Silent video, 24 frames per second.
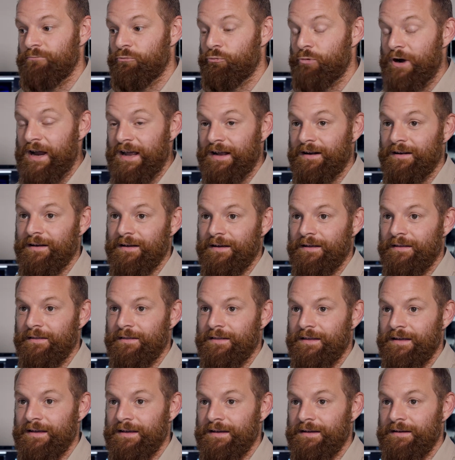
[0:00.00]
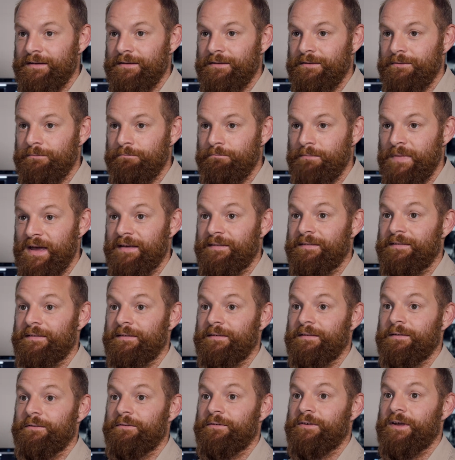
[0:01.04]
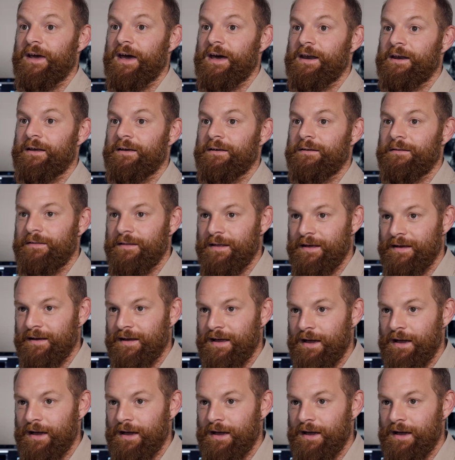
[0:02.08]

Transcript: wrangling the masses of data that